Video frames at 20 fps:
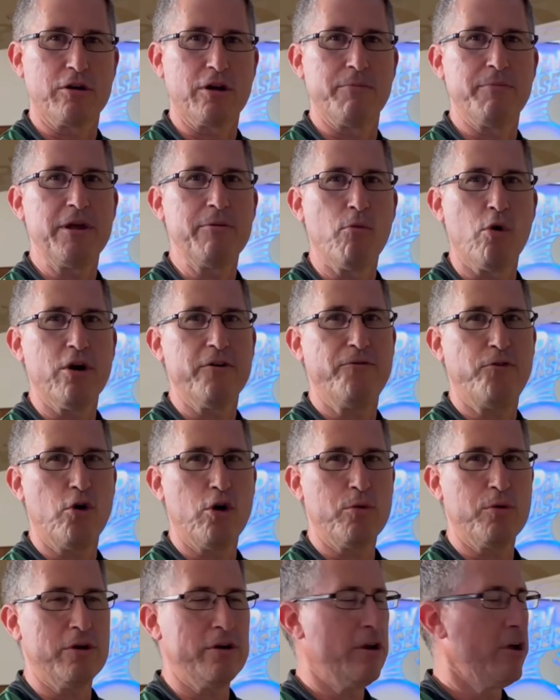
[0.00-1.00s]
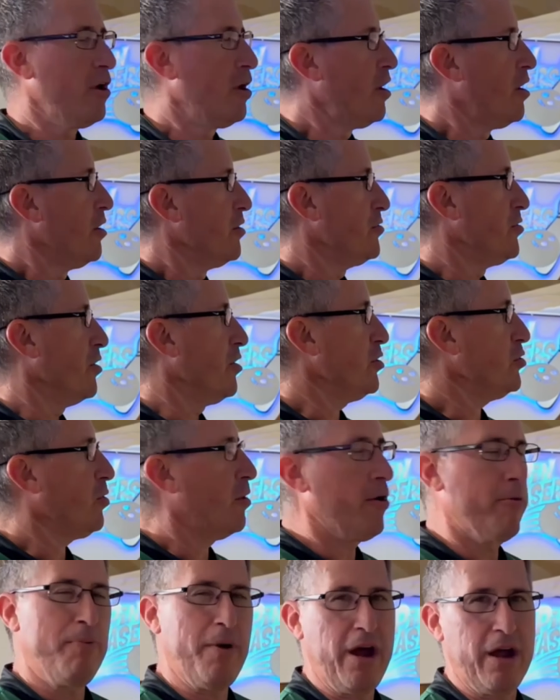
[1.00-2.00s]
gonna be more forward. So this
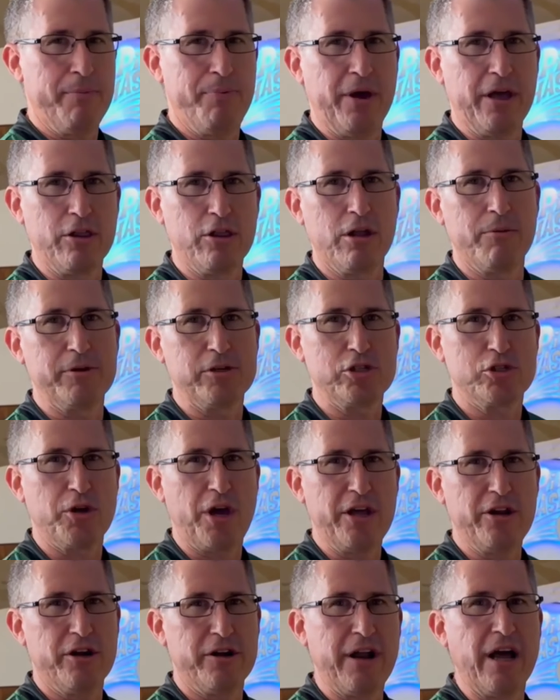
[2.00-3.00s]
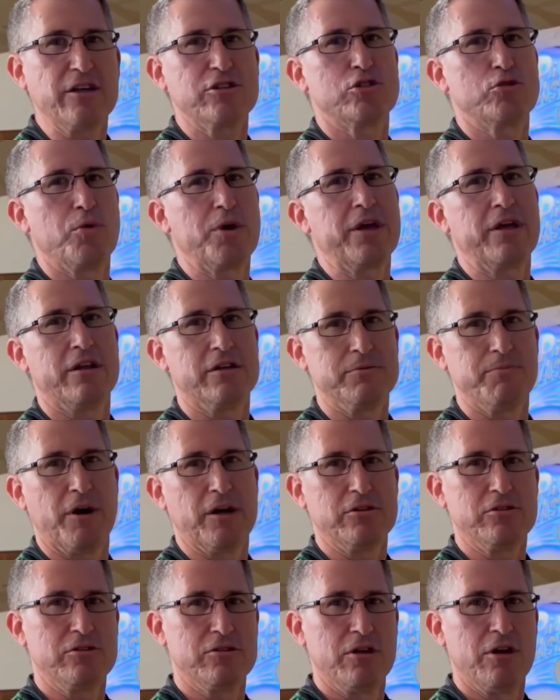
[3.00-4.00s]
one will probably play a little bit straighter, not swinging as
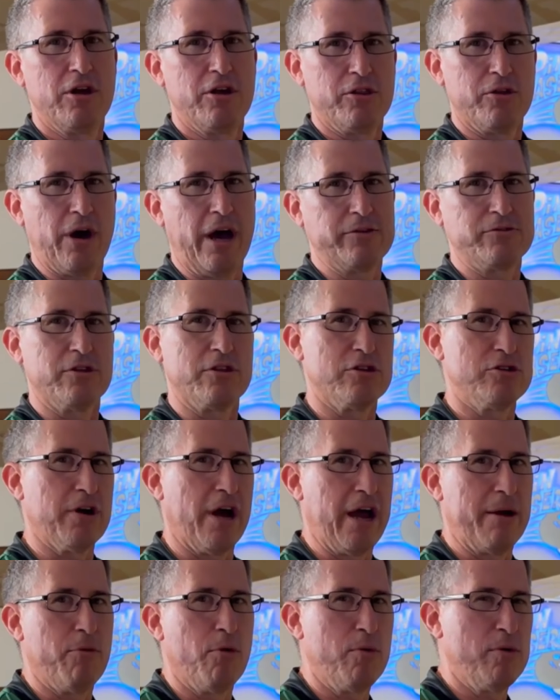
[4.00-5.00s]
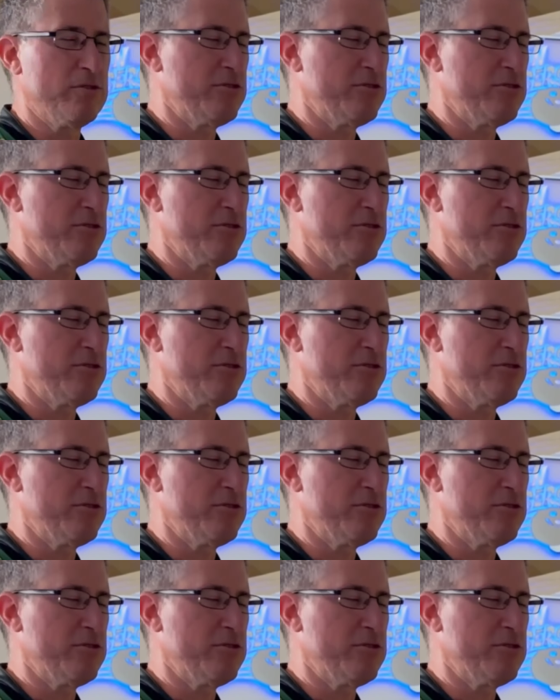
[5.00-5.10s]
much out to the drive, but we'll